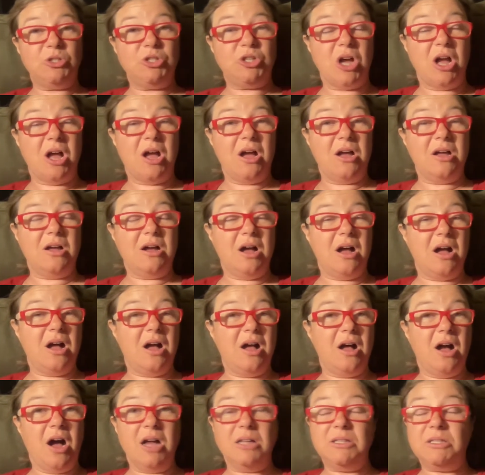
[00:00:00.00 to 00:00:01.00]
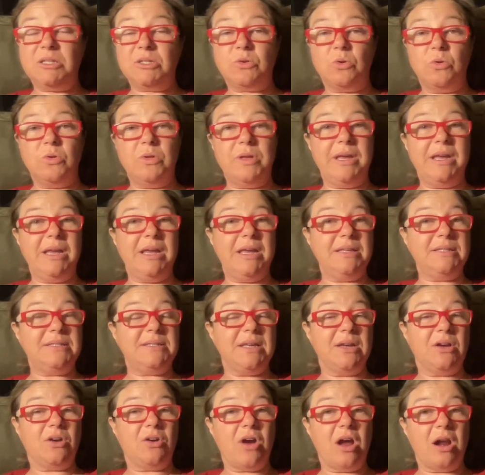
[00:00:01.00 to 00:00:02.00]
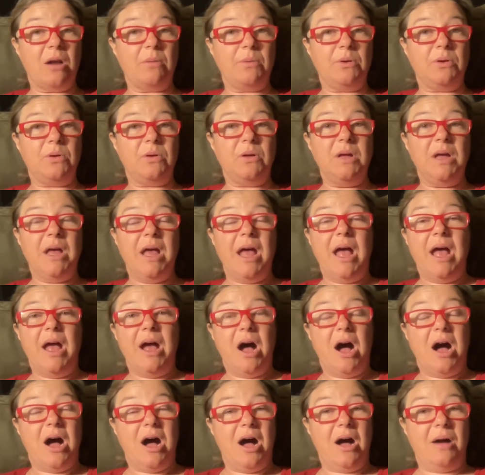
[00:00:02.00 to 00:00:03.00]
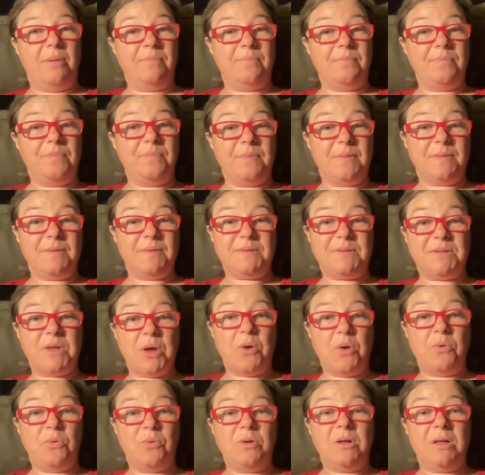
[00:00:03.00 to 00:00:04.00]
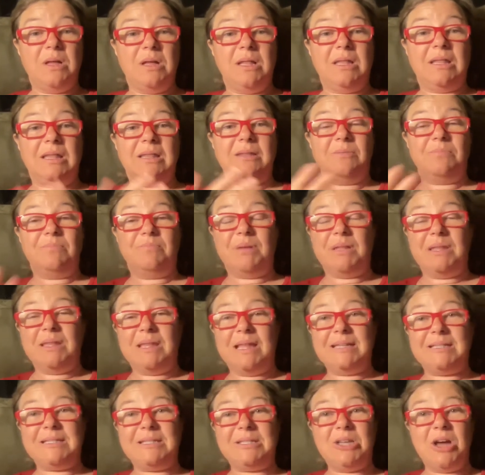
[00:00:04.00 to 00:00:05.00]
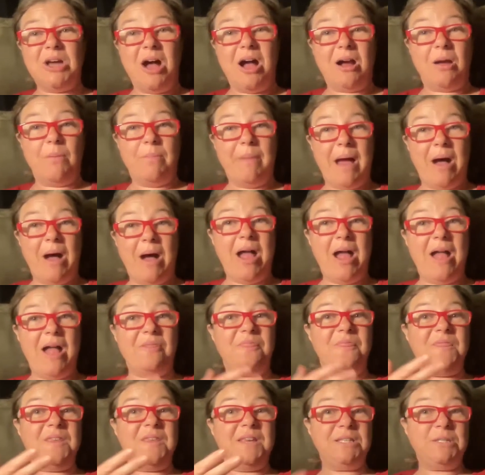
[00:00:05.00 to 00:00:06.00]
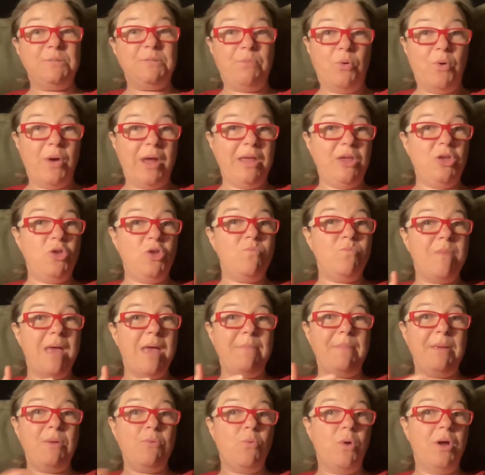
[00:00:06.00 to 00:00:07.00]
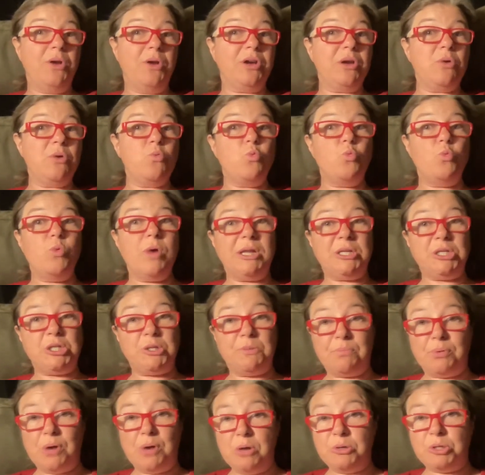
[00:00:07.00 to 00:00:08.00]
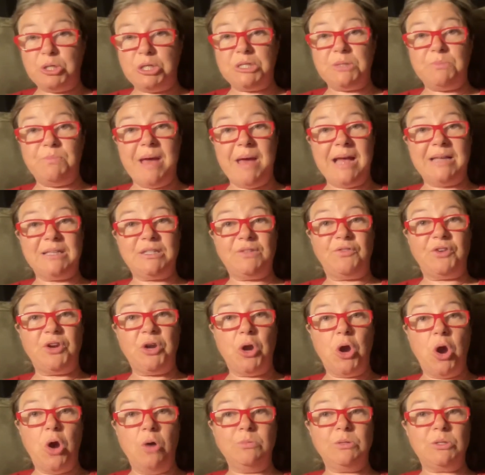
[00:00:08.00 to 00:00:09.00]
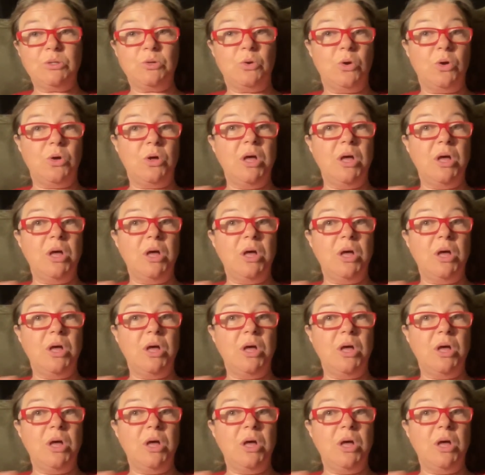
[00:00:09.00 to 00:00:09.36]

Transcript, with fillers: John, uh, unschooling is incredible. Um, so, but let's talk about at this point, you may be wondering which approach is best for your homeschool.